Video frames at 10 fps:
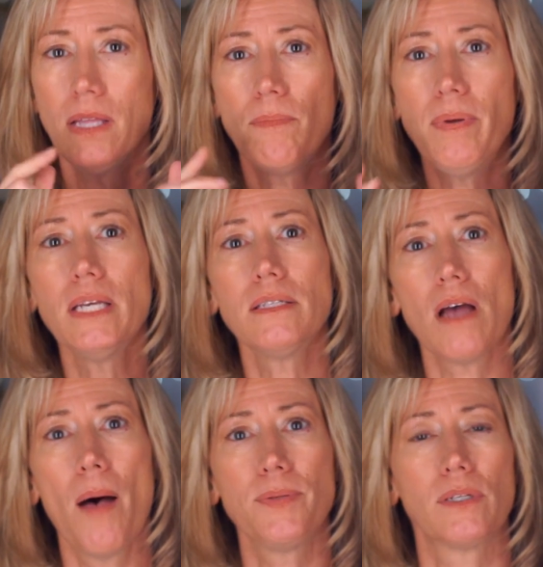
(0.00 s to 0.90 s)
The biggest
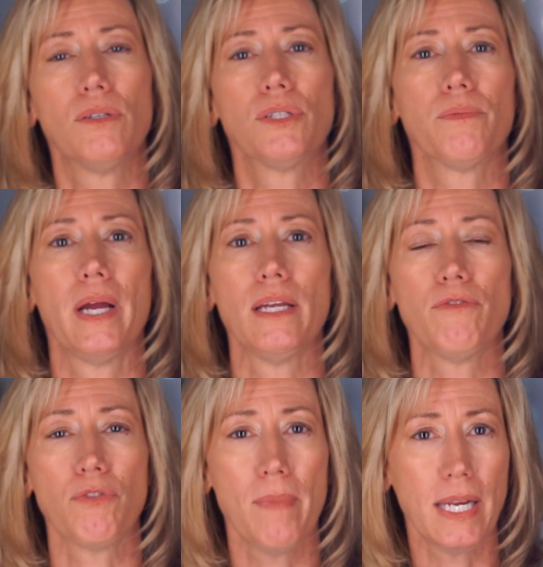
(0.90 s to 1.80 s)
obstacle to
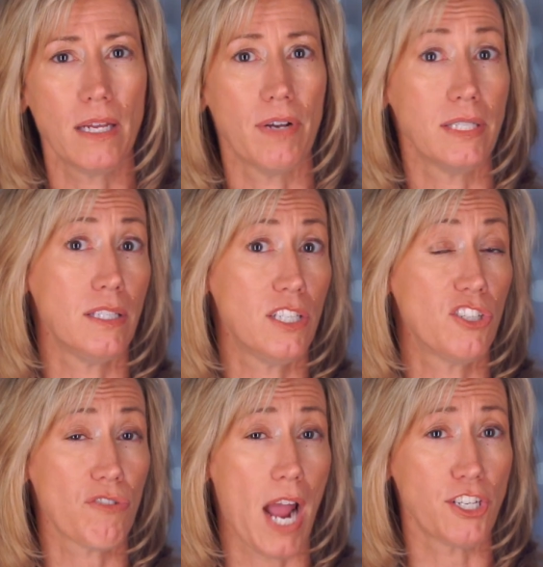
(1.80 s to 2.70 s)
writing for many of us is
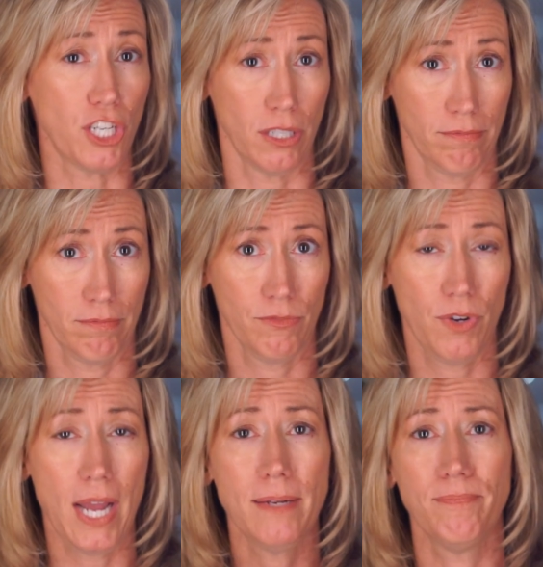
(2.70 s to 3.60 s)
distraction,
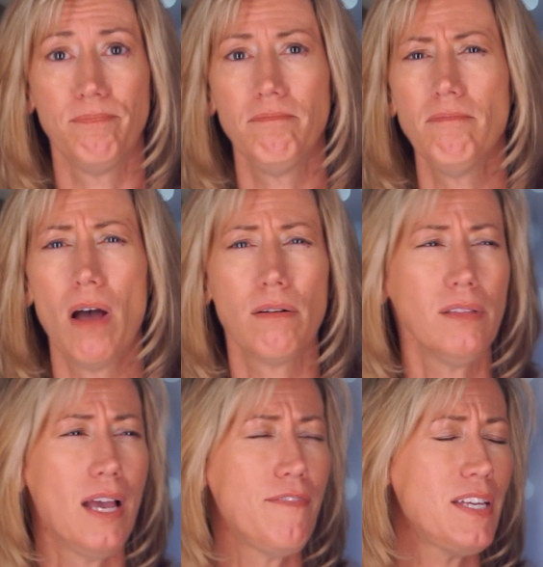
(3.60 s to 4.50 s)
right?
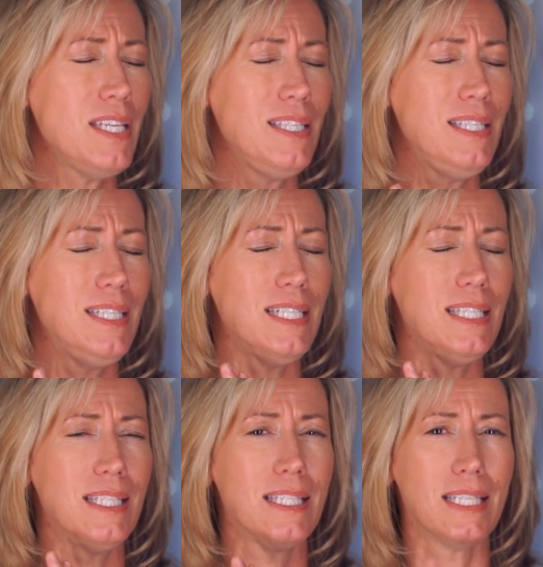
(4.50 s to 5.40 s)
Modern life is
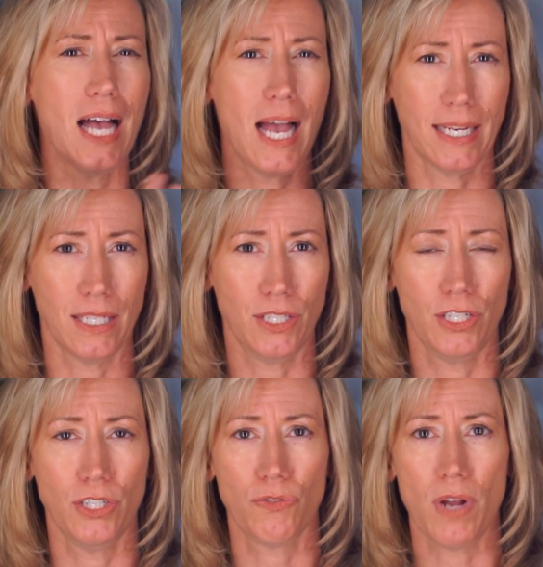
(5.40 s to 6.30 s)
designed
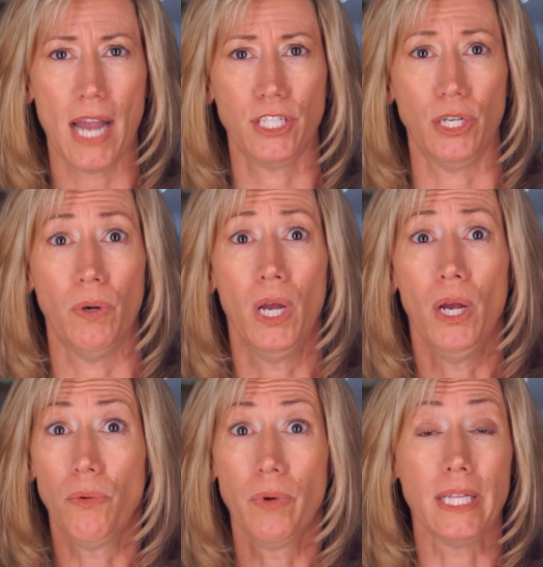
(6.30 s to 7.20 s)
to distract you.
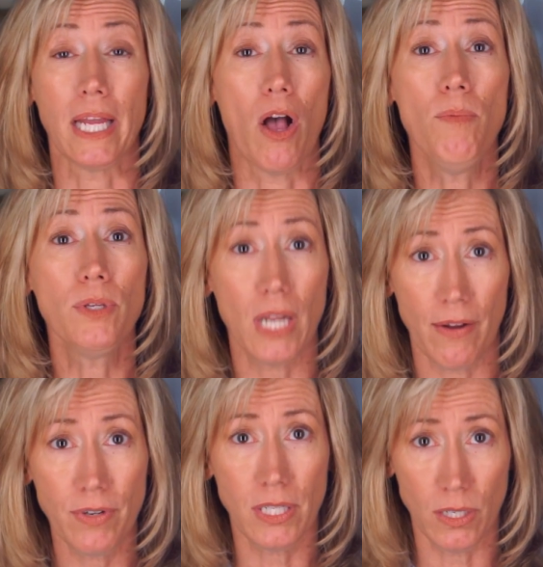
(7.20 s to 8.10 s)
Really, almost
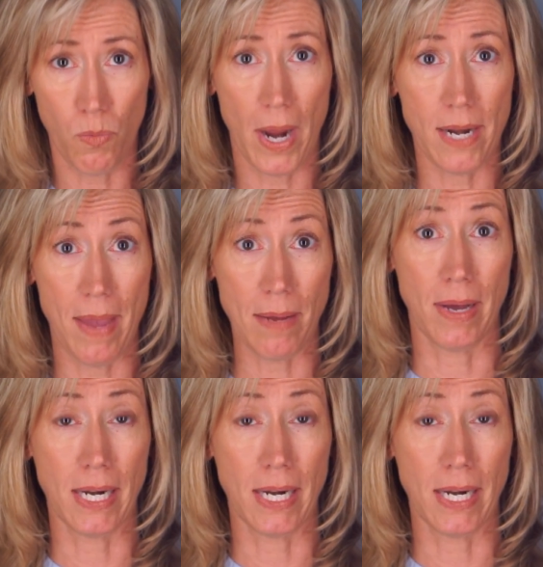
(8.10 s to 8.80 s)
every single way to make